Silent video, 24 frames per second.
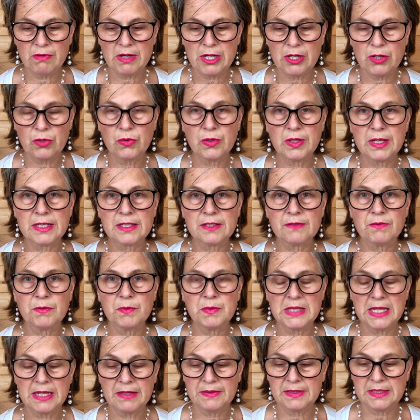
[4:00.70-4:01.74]
noise from
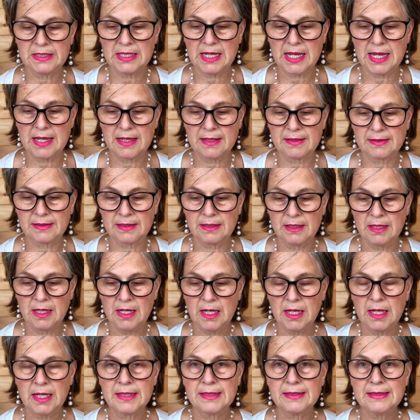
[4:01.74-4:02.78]
downstairs,
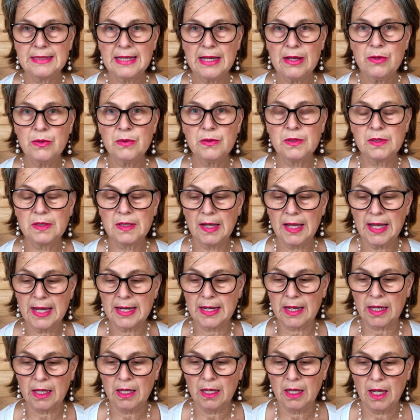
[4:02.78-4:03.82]
a sound
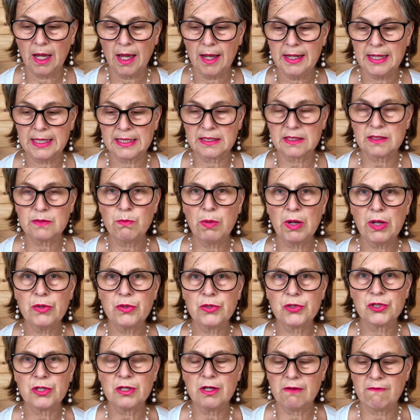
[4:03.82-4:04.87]
like an
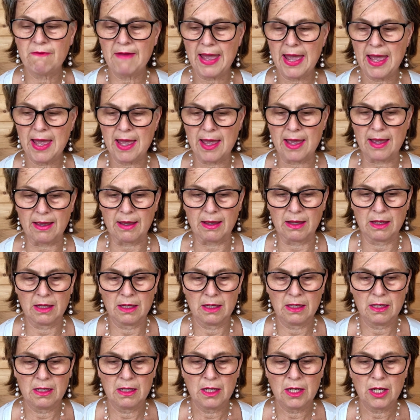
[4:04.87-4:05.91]
explosion of air,
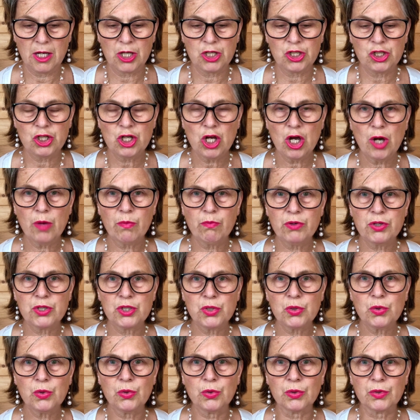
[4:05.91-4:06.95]
a sharp
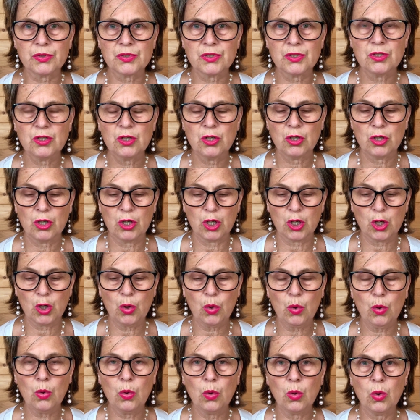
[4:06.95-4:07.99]
retort, a
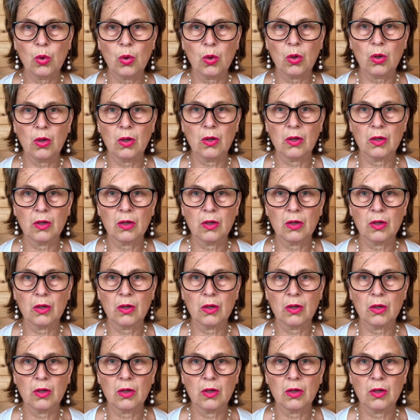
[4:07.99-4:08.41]
call.